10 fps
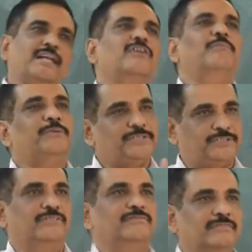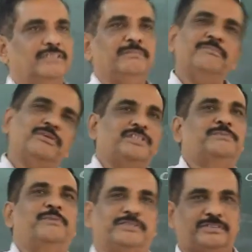composition. Remember this
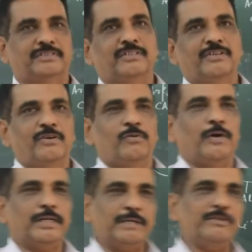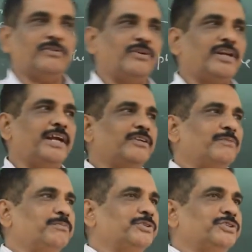one. Whatever chondrite
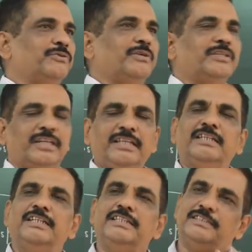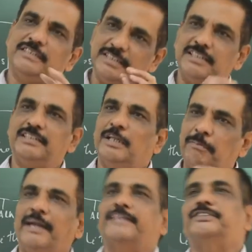composition you are telling, it
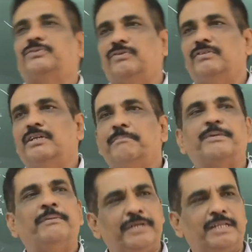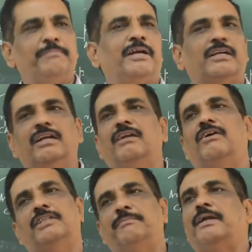reflects, you know, primitive mental
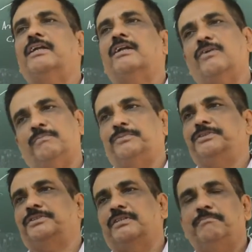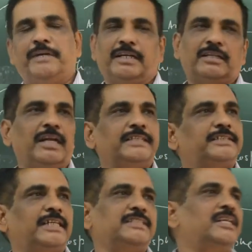or the mental composition. Mental has
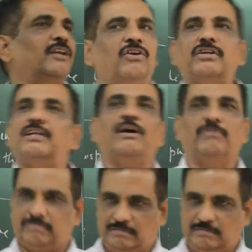changed a lot now.